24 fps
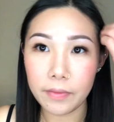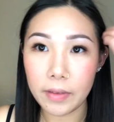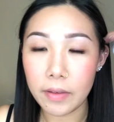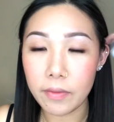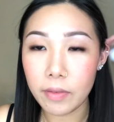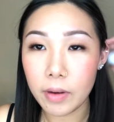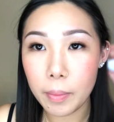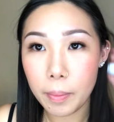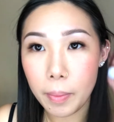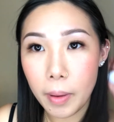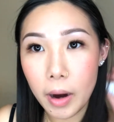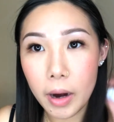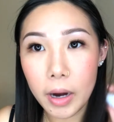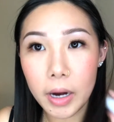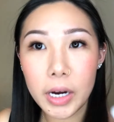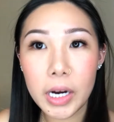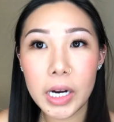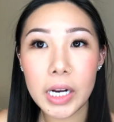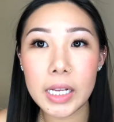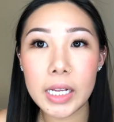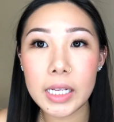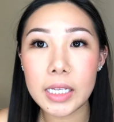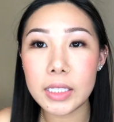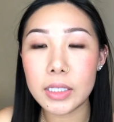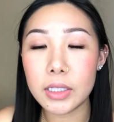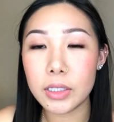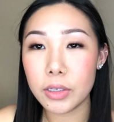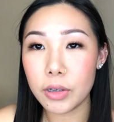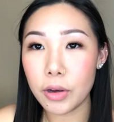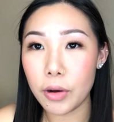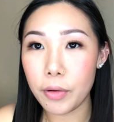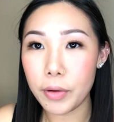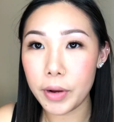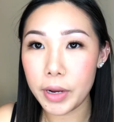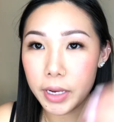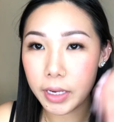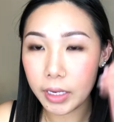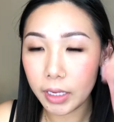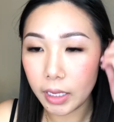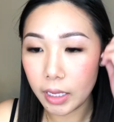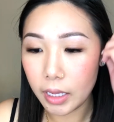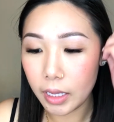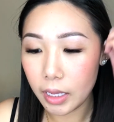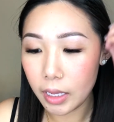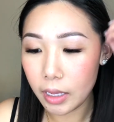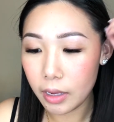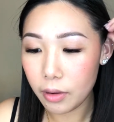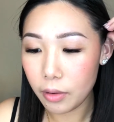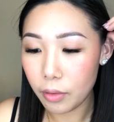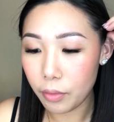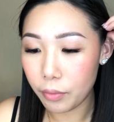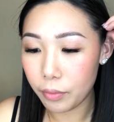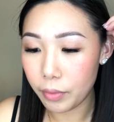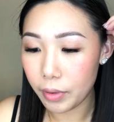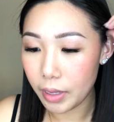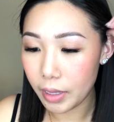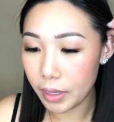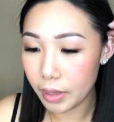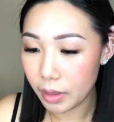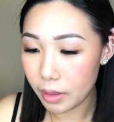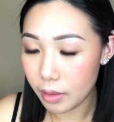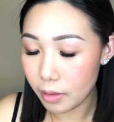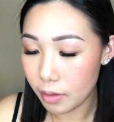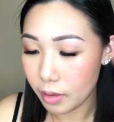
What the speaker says: my favorite part is going in with